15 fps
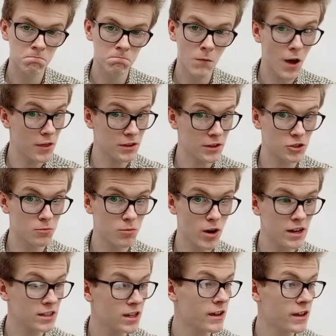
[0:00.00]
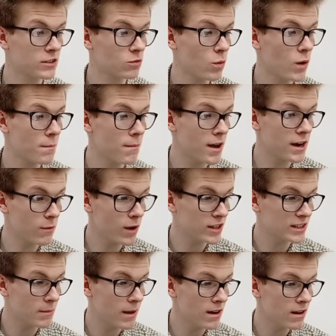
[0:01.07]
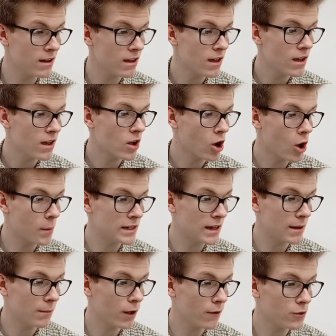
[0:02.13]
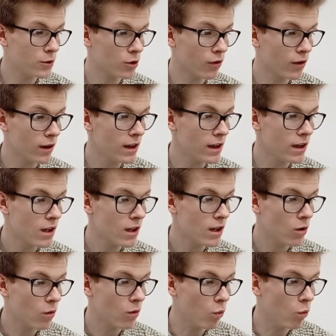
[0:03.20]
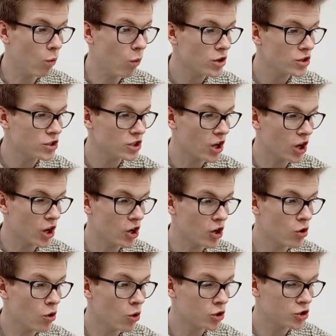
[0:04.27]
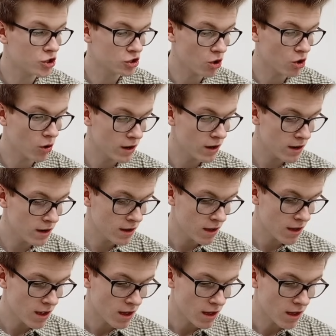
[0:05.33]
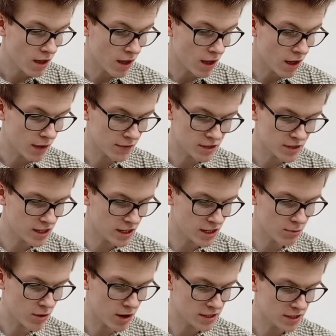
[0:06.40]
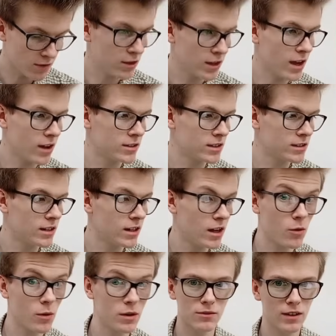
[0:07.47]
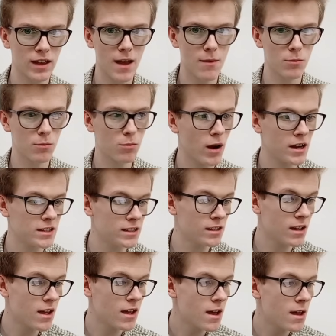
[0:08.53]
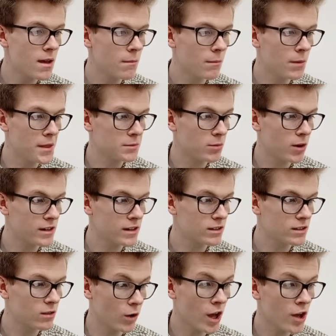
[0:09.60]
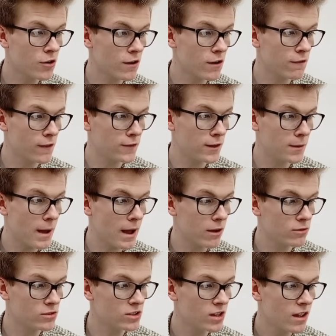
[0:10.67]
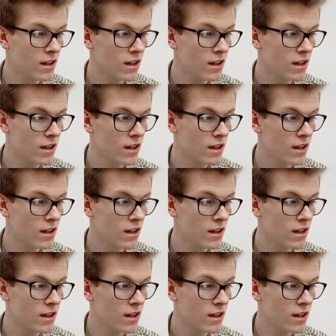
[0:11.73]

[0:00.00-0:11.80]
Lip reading: I think it's a good price. I think it's money well spent. Comment down below if you agree. What a gorgeous coin. I did tell you the prices of everything else I did. I always forget the prices. But this price, £150.